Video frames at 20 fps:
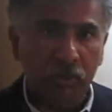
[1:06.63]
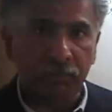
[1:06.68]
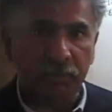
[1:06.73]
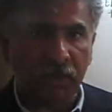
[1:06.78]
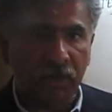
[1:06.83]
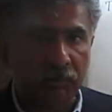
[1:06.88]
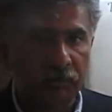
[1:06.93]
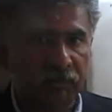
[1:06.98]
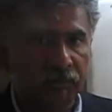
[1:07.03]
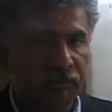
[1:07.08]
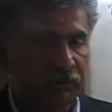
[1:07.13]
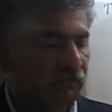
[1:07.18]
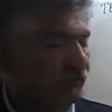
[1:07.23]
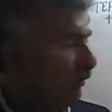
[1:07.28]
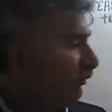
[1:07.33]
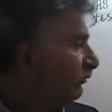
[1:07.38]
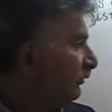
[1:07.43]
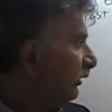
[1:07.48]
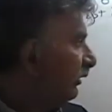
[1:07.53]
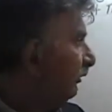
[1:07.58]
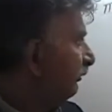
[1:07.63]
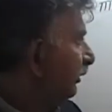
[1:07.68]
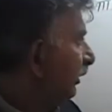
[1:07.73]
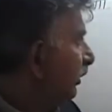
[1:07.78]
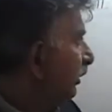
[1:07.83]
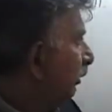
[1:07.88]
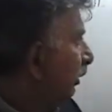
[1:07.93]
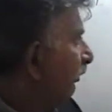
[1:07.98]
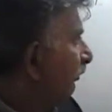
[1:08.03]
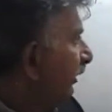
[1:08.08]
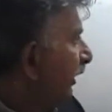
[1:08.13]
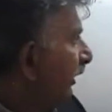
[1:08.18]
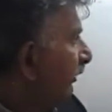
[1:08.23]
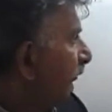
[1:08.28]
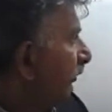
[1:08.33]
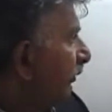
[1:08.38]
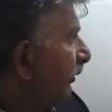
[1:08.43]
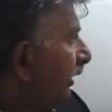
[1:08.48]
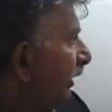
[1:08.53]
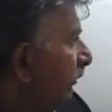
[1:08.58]
problems in 5th edition you will find
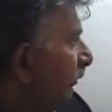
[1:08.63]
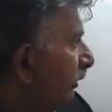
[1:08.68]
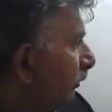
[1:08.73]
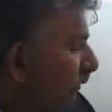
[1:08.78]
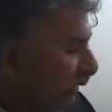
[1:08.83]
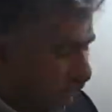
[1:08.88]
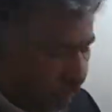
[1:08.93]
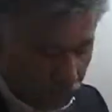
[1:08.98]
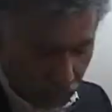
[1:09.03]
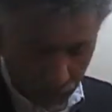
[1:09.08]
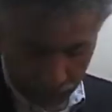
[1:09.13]
from day number 1 through